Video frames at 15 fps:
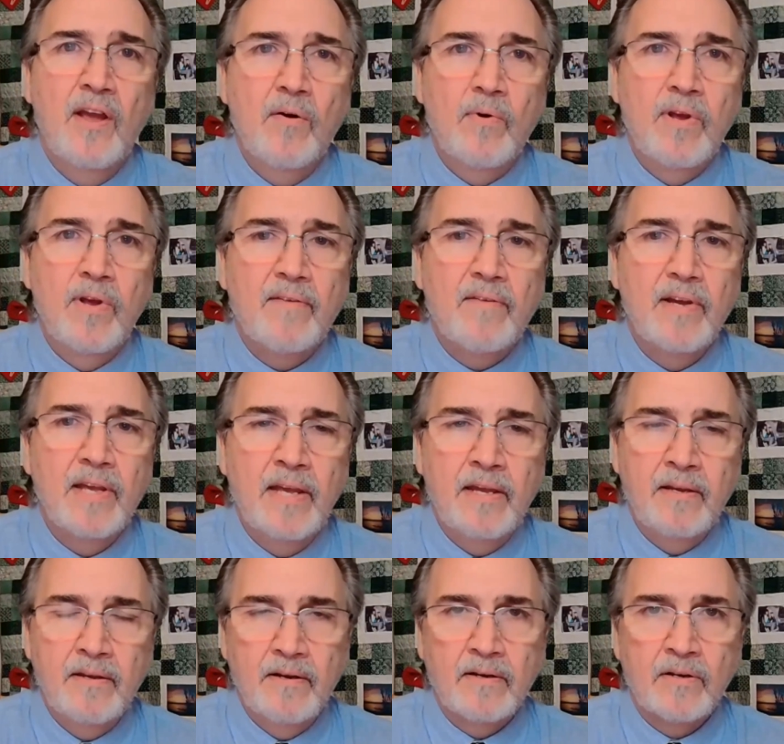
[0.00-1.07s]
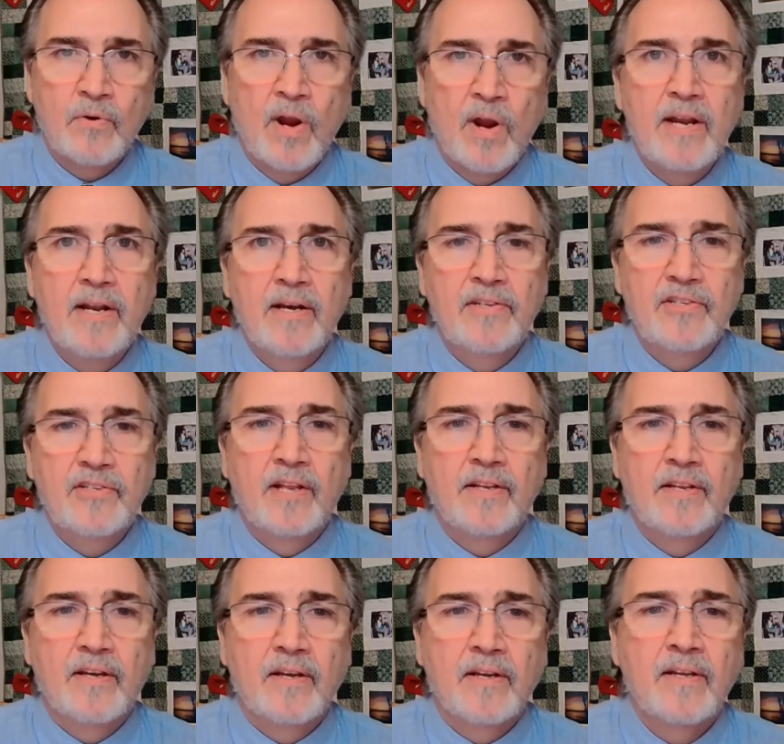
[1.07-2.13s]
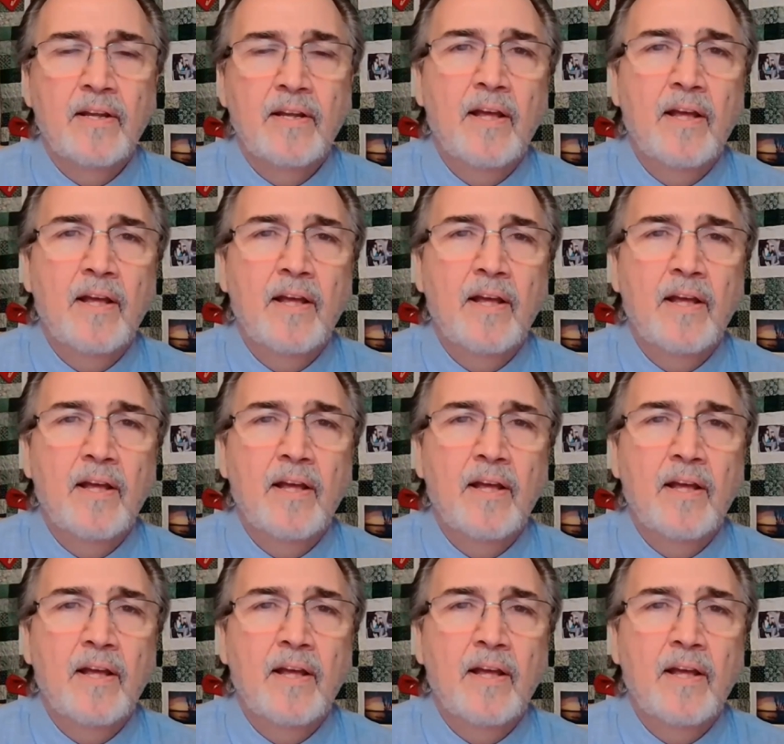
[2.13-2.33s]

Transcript: We have a, a great agenda